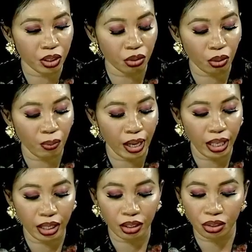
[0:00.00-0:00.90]
Uruakpa here
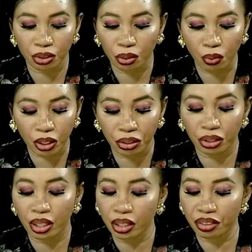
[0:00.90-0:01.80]
in the studio. What do you
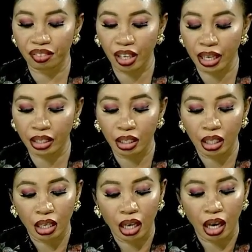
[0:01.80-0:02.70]
think? You've heard
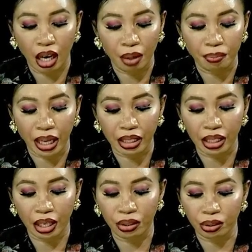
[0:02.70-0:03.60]
um,
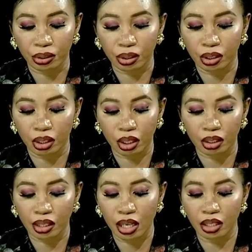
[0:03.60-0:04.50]
Adedayo uh,
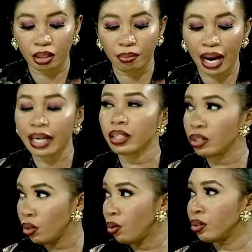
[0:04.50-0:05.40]
say his mind
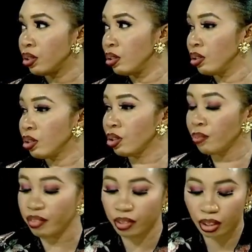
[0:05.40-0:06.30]
on some
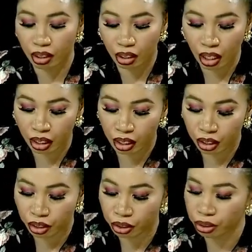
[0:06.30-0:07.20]
of these uh,
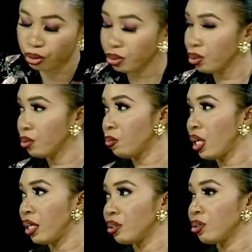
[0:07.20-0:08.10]
key issues. What
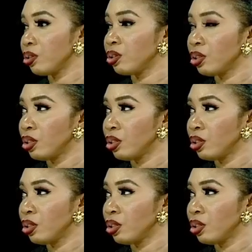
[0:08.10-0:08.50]
are your thoughts?